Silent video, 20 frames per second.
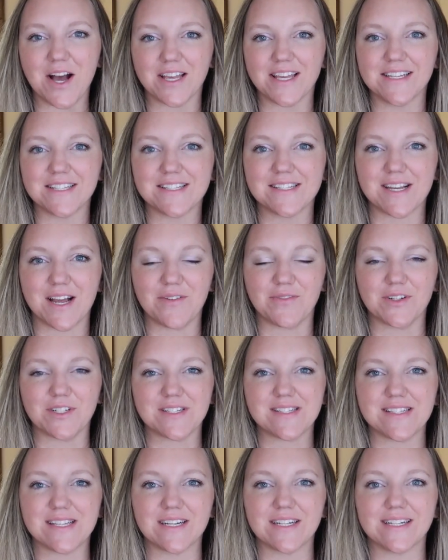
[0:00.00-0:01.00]
stocking
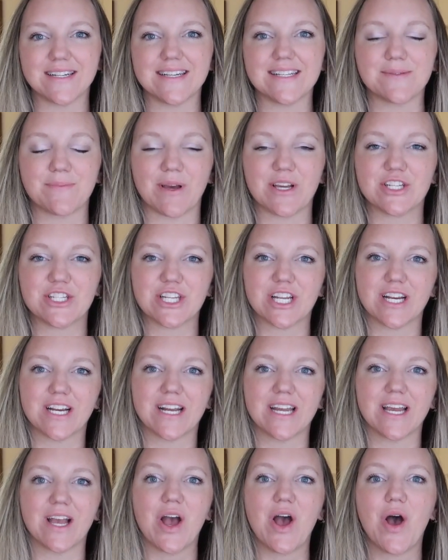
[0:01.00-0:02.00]
stuffer series by
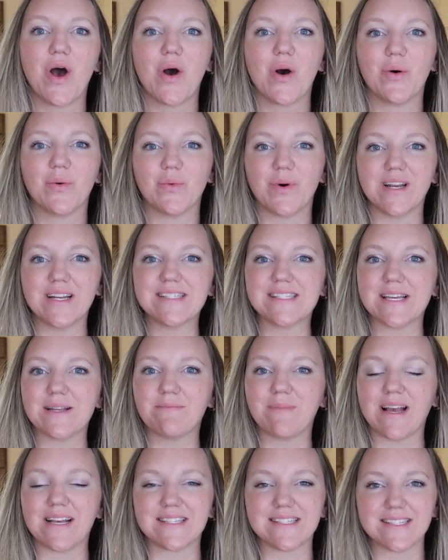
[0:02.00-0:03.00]
sharing what is
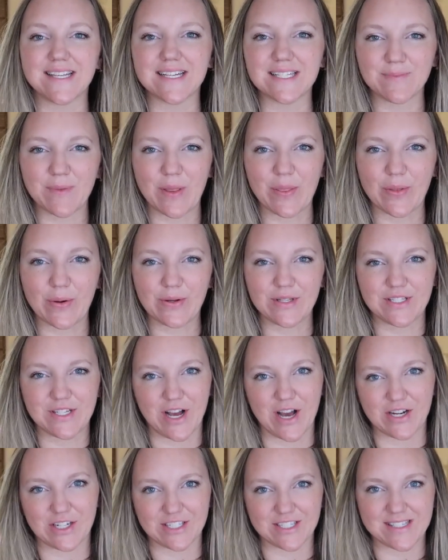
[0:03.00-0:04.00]
in my six month old
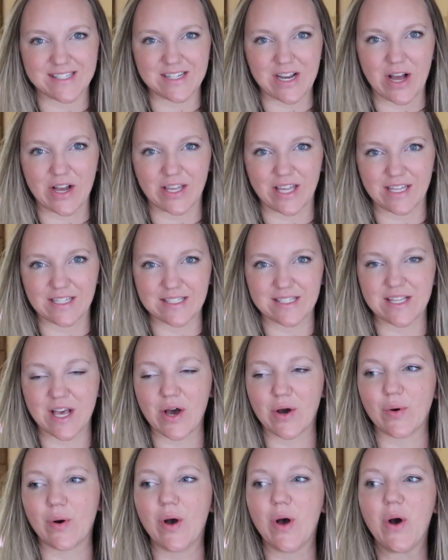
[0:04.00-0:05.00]
daughter's stocking.
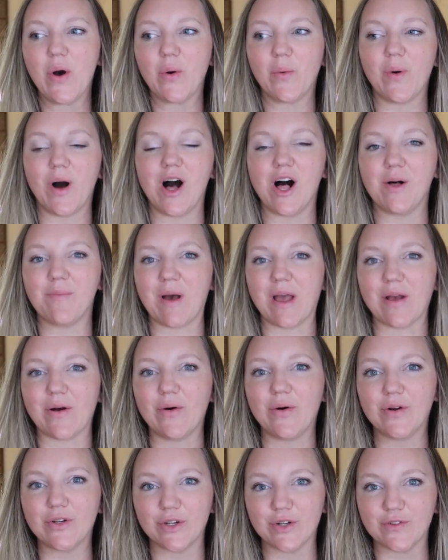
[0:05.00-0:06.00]
So while
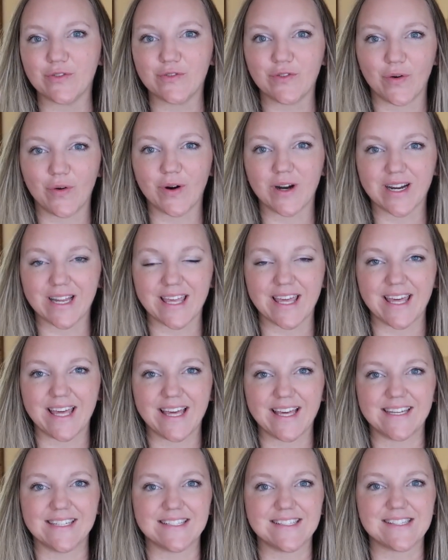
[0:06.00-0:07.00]
my older four
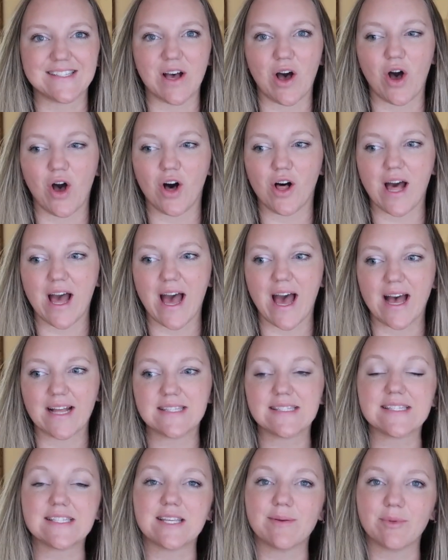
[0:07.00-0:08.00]
kids all
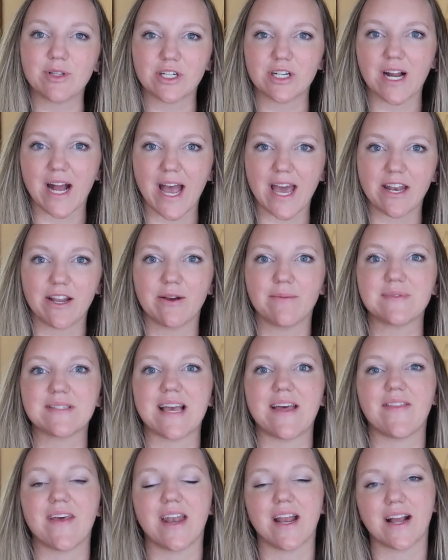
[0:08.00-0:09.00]
had similar
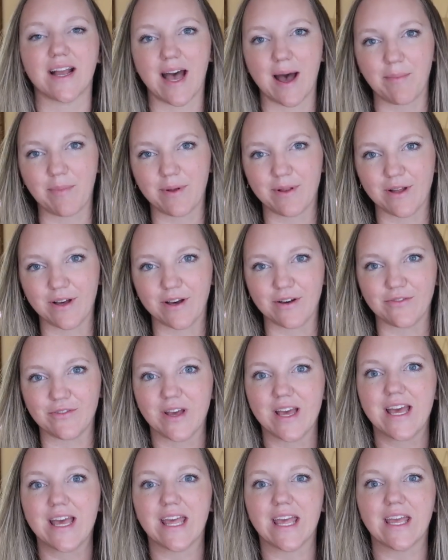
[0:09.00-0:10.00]
items and then a couple
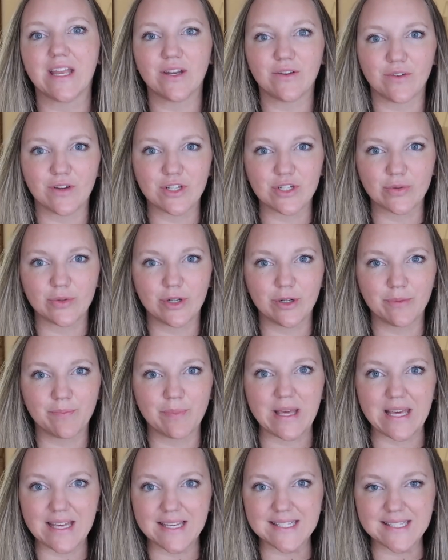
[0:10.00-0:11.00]
of individual
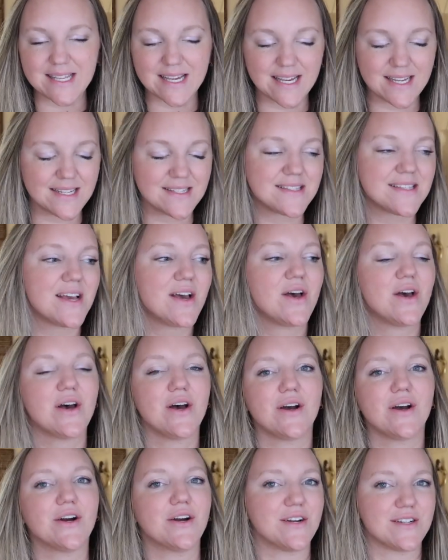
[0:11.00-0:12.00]
pieces,
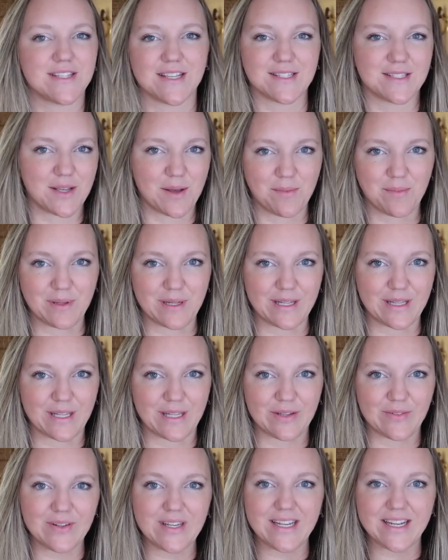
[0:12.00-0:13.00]
hers is
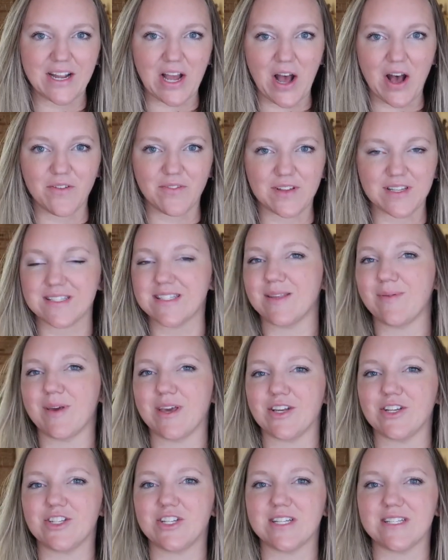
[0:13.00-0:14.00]
completely unique, obviously
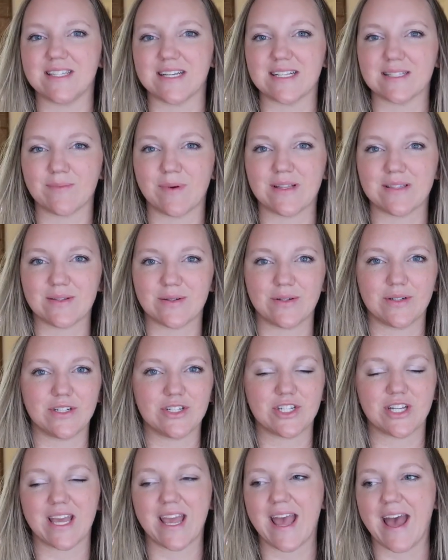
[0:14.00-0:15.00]
because she's six months old
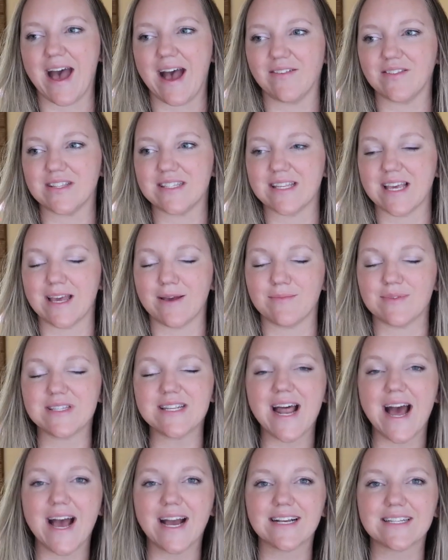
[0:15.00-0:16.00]
and she can't have the same
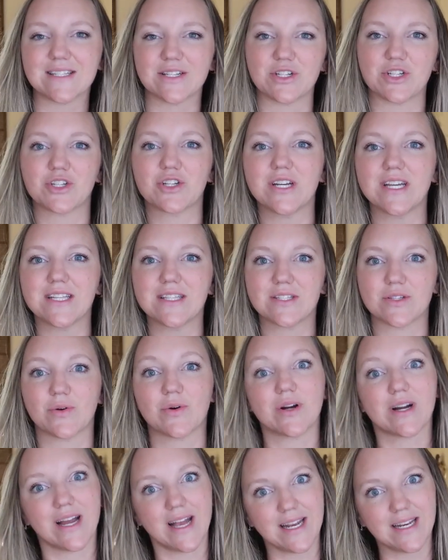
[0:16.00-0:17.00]
snacks and treats
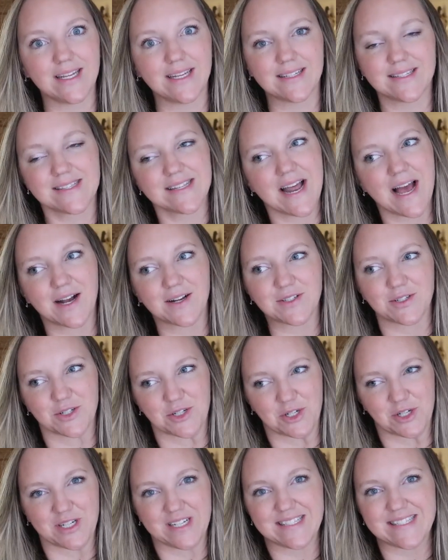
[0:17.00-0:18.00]
or any snacks or
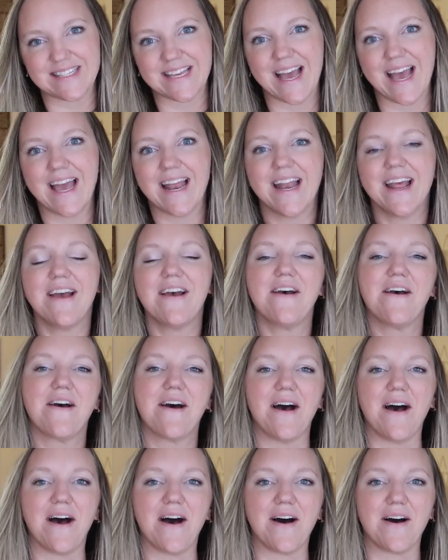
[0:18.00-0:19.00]
treats yet
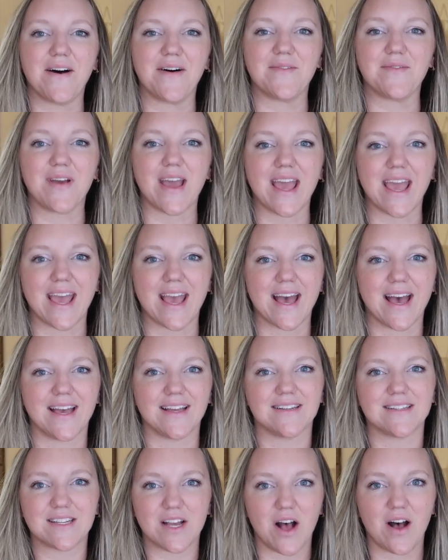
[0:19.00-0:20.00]
um,
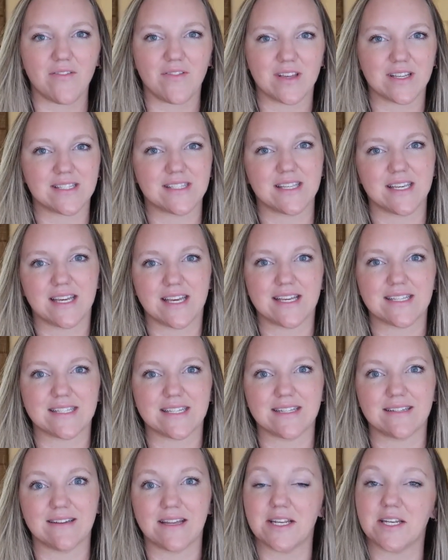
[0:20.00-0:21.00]
and obviously
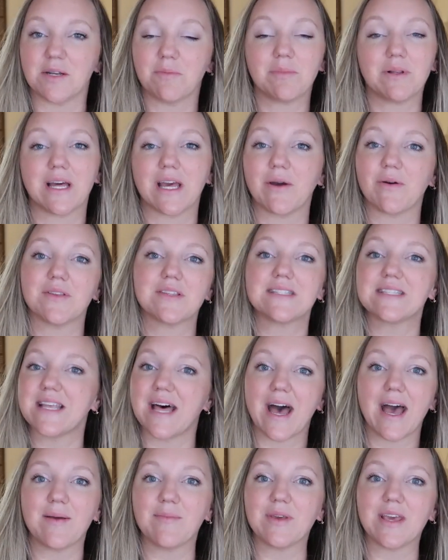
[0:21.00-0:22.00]
isn't into playing with
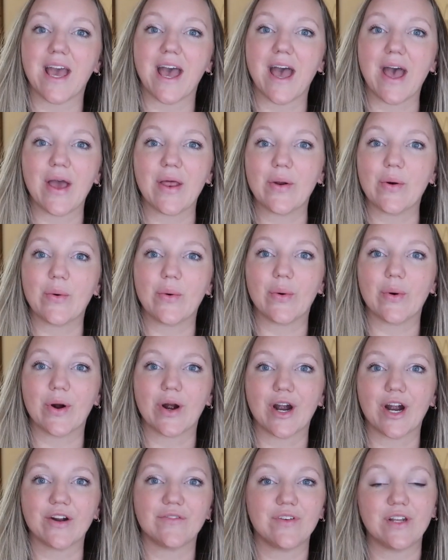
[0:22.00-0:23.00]
slime yet
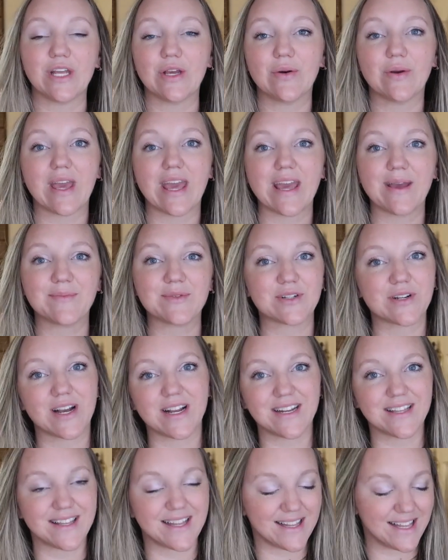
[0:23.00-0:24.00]
or video games or
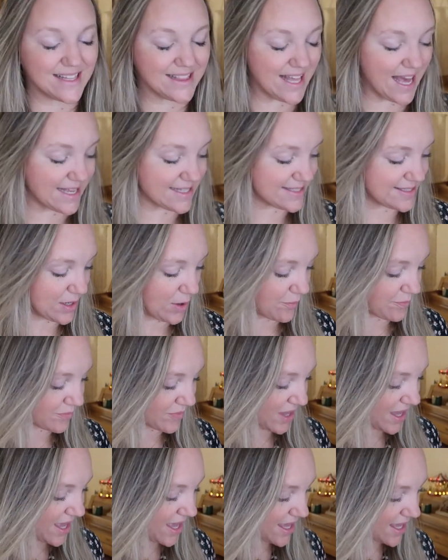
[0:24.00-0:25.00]
anything like that. So
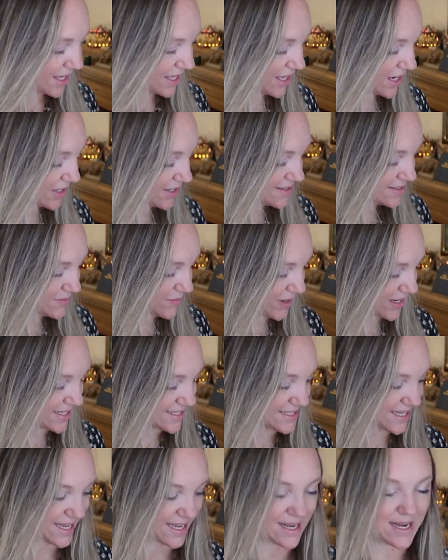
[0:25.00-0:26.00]
here is what
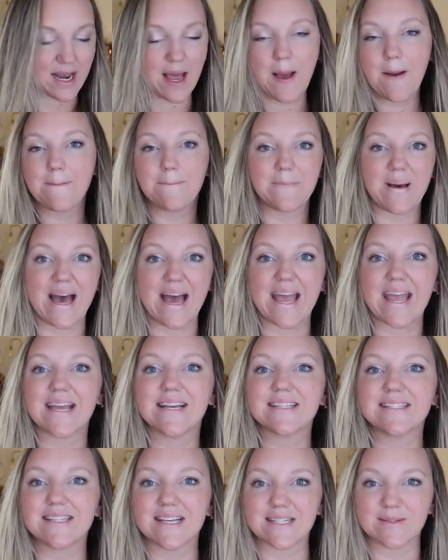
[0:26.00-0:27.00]
is in
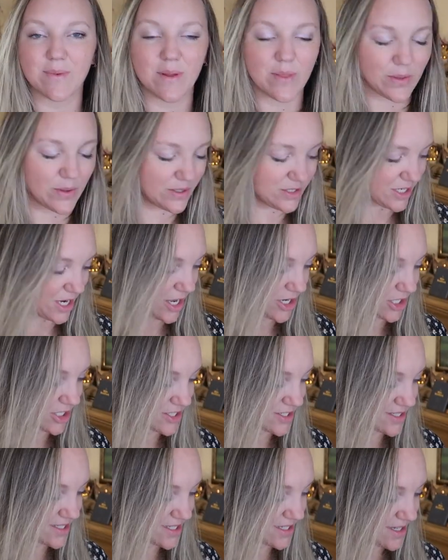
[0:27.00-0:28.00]
my six month old
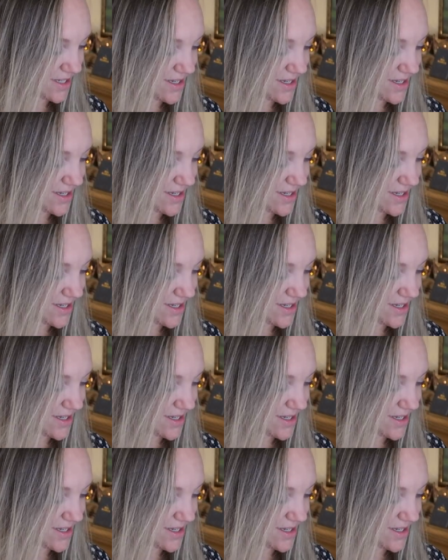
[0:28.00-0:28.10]
daughter's